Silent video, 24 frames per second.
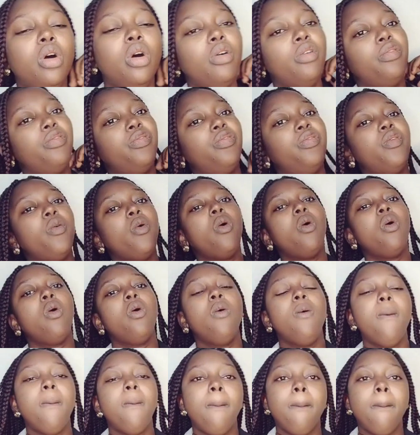
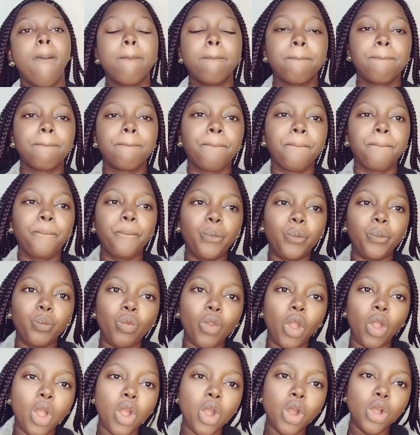for
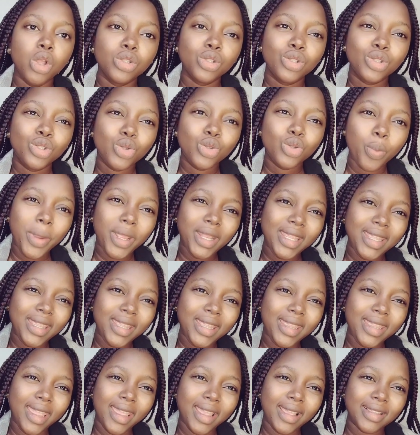so many
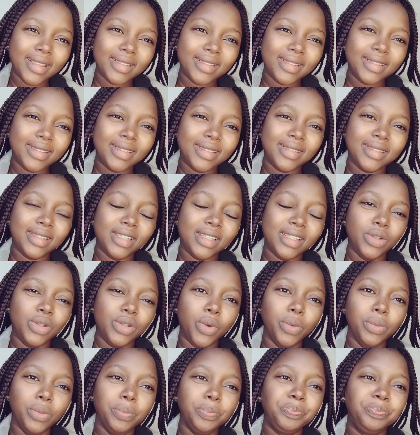years, you
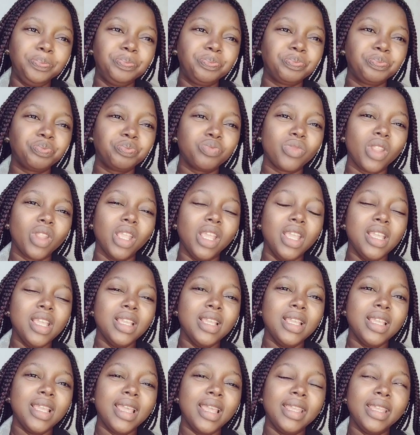know,
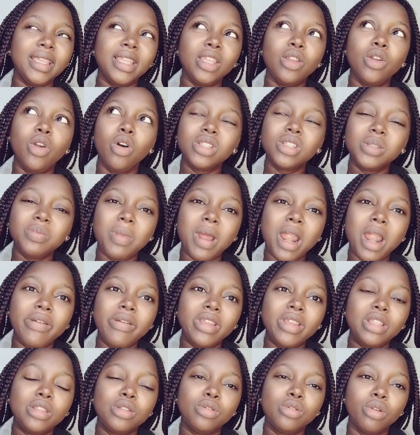got
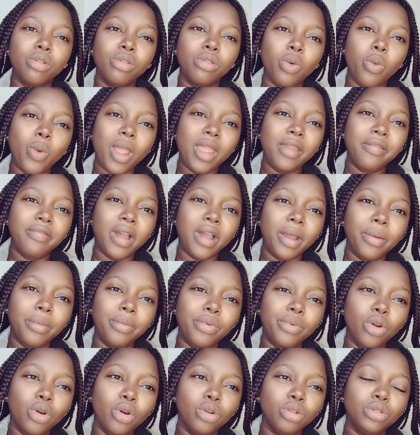married, took the wife
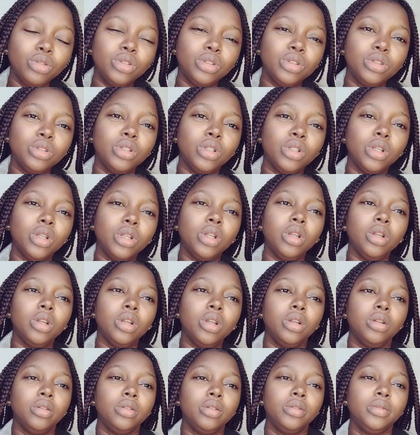abroad,
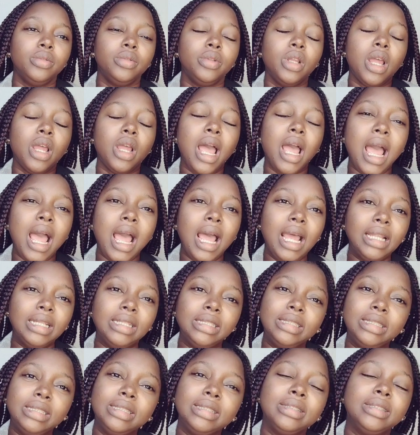
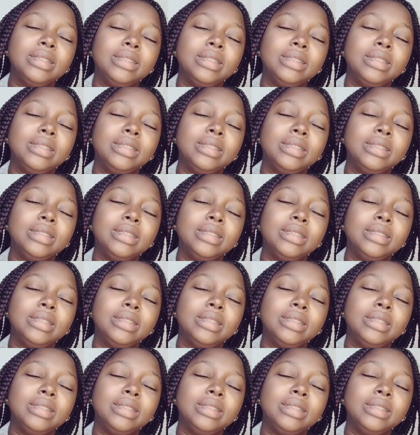and